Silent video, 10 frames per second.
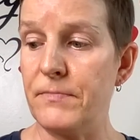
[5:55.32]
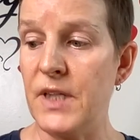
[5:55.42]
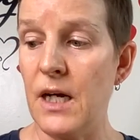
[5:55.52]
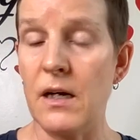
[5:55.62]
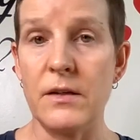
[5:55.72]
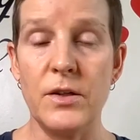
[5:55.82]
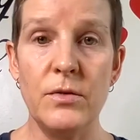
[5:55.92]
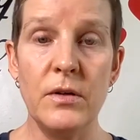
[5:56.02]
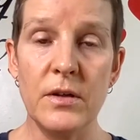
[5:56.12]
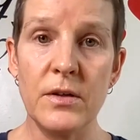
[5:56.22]
yeah,
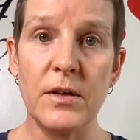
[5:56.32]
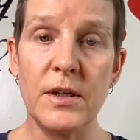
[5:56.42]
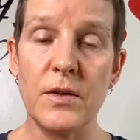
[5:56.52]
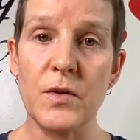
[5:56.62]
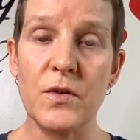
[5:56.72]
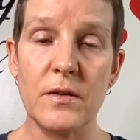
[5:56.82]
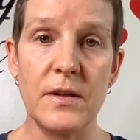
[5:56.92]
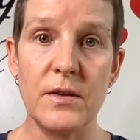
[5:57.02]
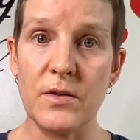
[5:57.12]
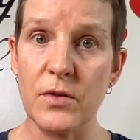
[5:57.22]
you learn in those
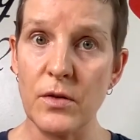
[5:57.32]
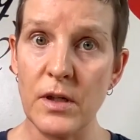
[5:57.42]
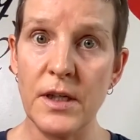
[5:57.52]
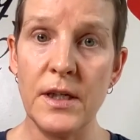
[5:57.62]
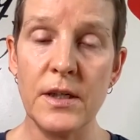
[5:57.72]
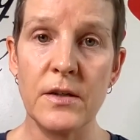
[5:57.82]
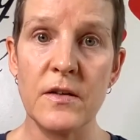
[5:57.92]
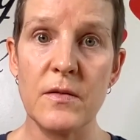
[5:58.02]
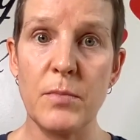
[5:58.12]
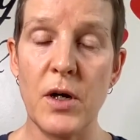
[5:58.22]
early
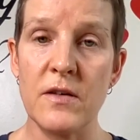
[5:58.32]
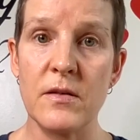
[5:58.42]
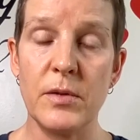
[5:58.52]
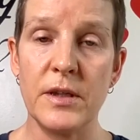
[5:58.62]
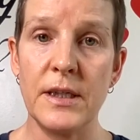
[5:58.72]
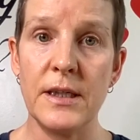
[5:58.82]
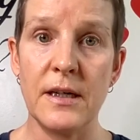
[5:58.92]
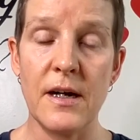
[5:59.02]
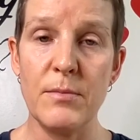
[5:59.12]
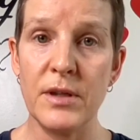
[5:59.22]
years, possibly,
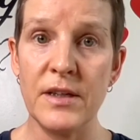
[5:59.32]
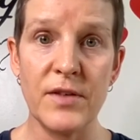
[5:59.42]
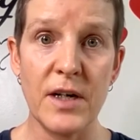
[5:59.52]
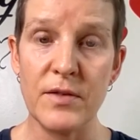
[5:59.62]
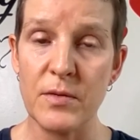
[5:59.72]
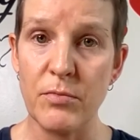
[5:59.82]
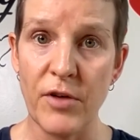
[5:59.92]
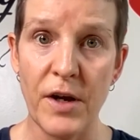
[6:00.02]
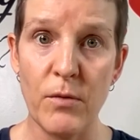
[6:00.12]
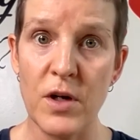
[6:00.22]
I believe I was
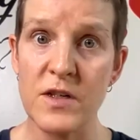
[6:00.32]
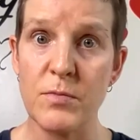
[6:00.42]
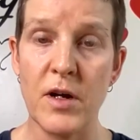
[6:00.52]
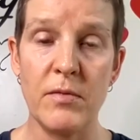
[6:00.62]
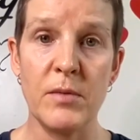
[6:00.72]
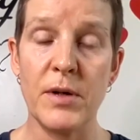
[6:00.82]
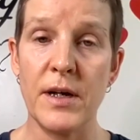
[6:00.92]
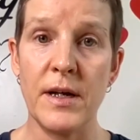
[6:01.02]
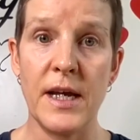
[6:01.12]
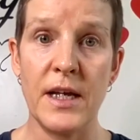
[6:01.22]
brainwashed probably
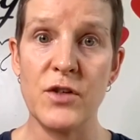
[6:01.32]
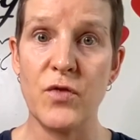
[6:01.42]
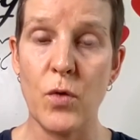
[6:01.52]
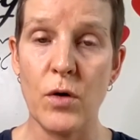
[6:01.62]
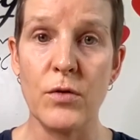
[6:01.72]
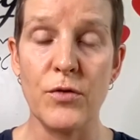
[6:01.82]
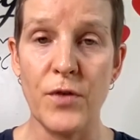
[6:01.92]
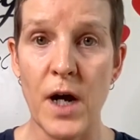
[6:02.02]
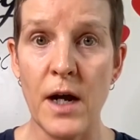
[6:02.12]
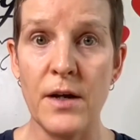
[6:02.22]
by age 4 or
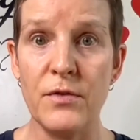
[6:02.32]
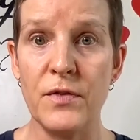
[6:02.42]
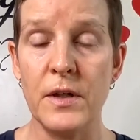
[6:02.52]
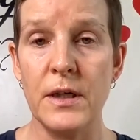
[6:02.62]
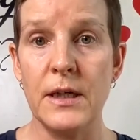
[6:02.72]
5,